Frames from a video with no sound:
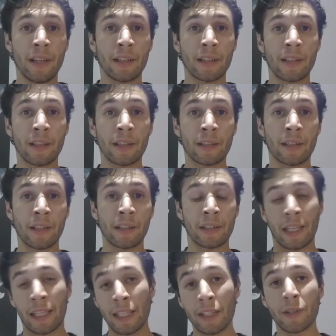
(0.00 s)
The
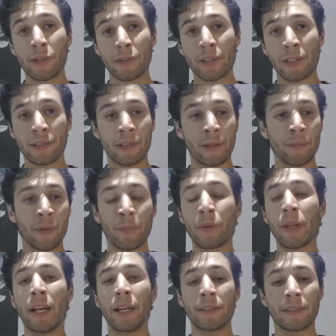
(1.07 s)
ecosystem, the
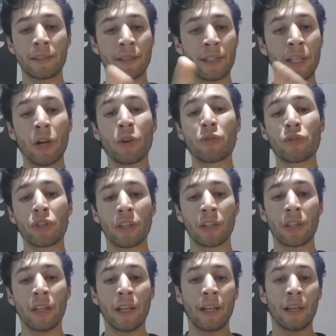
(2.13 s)
plants, the
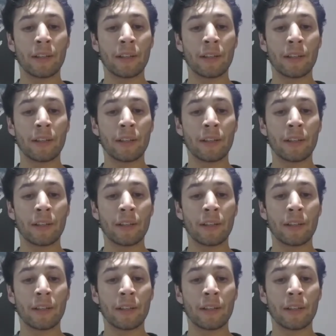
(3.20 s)
ocean,